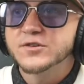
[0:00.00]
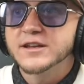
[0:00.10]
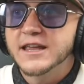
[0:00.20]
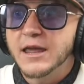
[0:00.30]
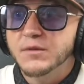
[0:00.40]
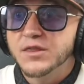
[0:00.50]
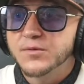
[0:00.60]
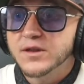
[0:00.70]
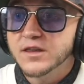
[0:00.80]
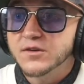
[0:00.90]
started a game in
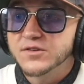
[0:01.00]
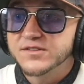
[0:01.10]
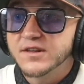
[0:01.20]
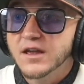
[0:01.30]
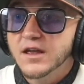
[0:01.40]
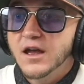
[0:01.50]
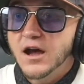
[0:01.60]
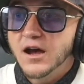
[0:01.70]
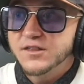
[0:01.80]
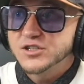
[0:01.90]
3 years.
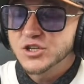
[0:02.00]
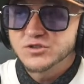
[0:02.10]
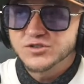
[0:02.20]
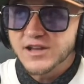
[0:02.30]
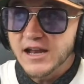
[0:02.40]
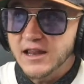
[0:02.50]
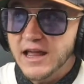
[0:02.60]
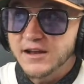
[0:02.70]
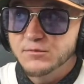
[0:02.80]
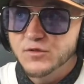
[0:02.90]
The Chargers got a
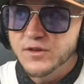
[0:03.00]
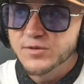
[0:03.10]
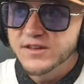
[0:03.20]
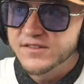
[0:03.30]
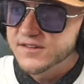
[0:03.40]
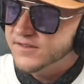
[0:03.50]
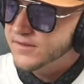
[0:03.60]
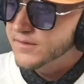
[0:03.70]
lot of moving pieces.